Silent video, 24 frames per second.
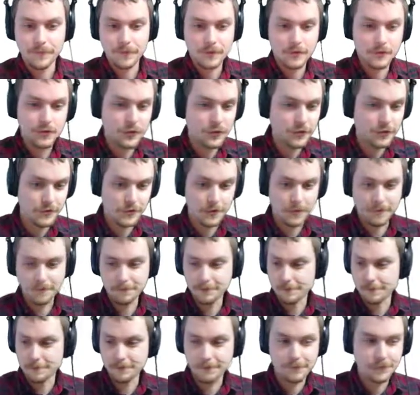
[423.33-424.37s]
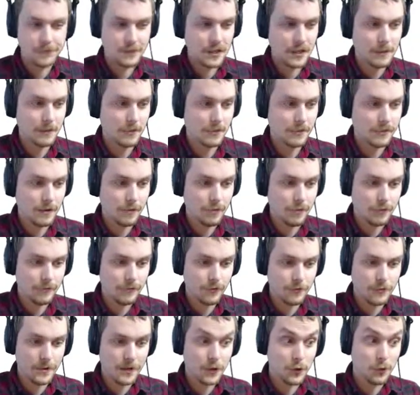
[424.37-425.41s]
just a keep it separate
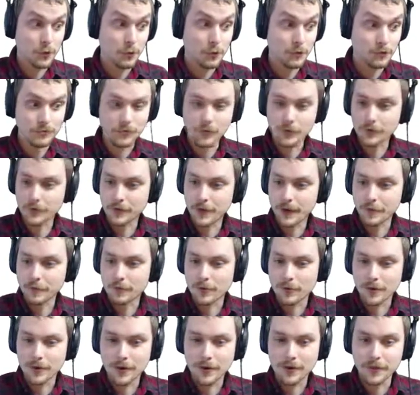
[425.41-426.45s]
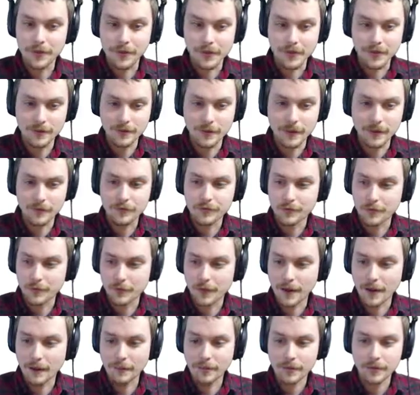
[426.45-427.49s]
from my cool first app. We'll call it the live stream
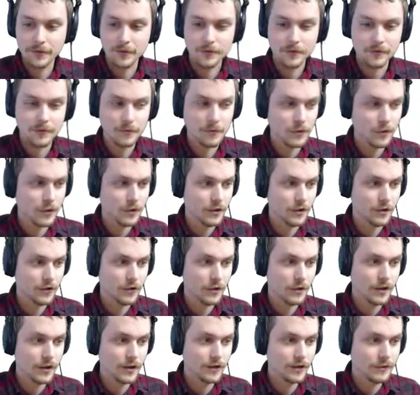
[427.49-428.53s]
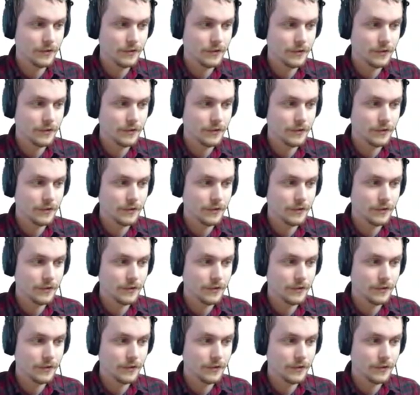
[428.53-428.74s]
app. So I'm gonna go ahead and create it.